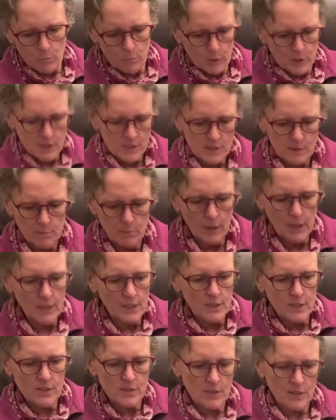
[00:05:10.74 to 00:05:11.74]
put some
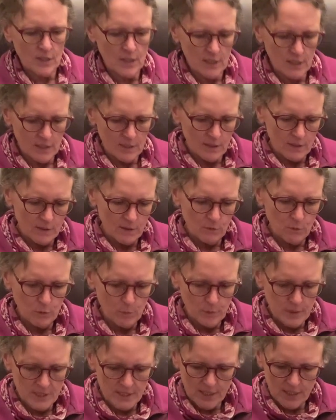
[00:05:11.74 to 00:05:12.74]
buttons on and then we'll
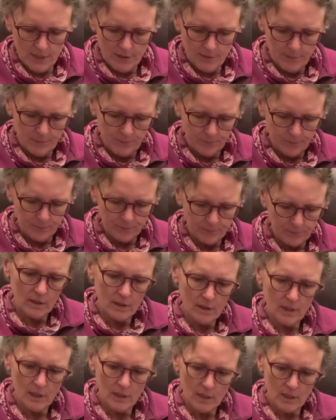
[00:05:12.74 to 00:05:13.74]
be done
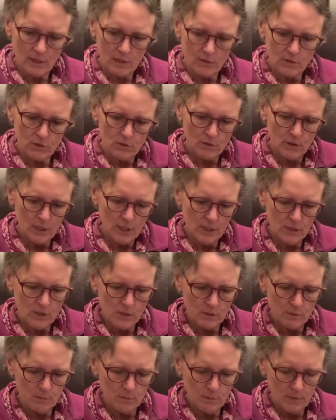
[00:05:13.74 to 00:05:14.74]
trying
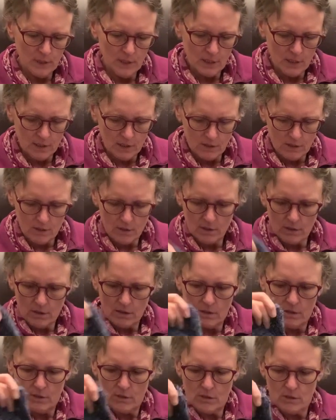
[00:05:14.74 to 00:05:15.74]
to make
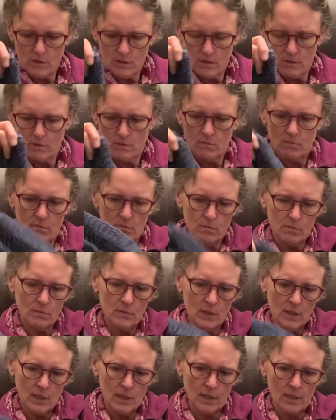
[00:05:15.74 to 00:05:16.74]

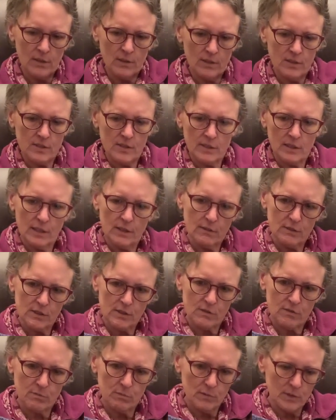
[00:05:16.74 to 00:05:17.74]
uh, the sleeve is
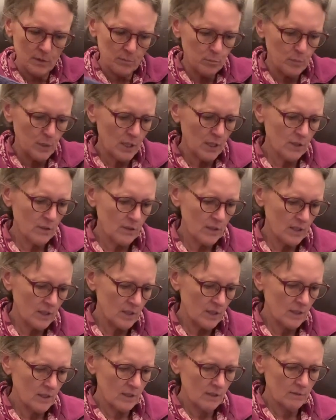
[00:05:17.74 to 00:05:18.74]
bigger than
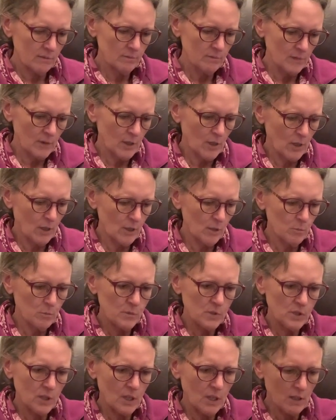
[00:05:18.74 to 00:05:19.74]
the
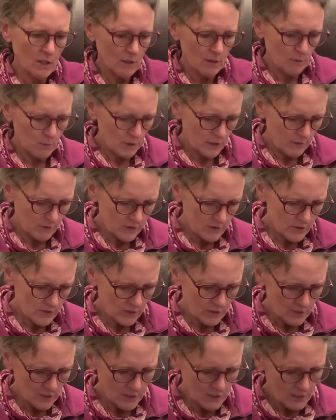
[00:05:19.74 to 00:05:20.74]
armscye or whatever it's
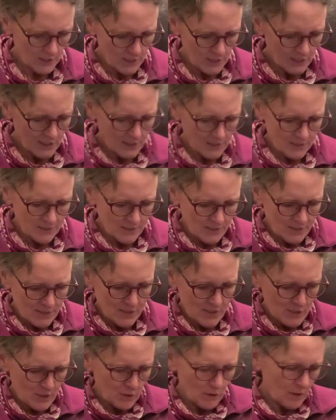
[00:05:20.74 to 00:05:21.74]
called.
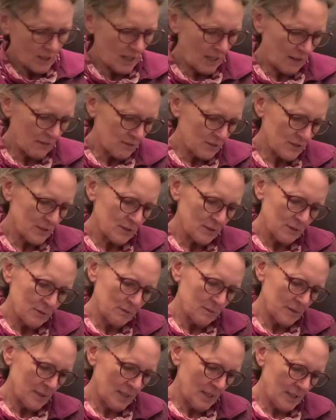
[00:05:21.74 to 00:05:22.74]
So I have to
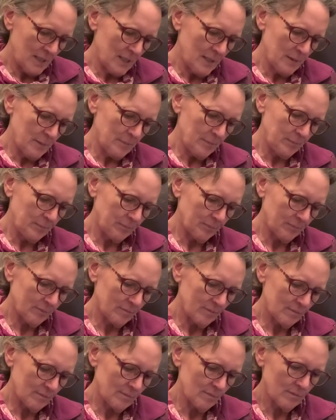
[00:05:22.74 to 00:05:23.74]
um,
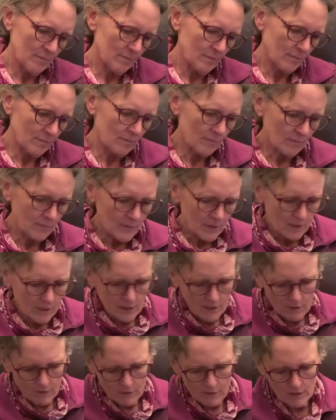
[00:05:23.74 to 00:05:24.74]

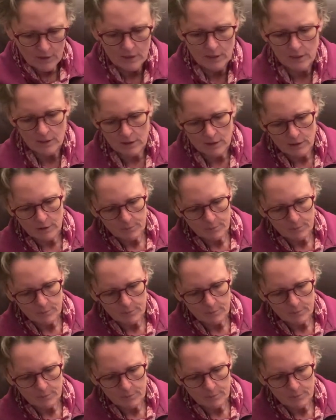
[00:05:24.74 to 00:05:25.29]
give it a little,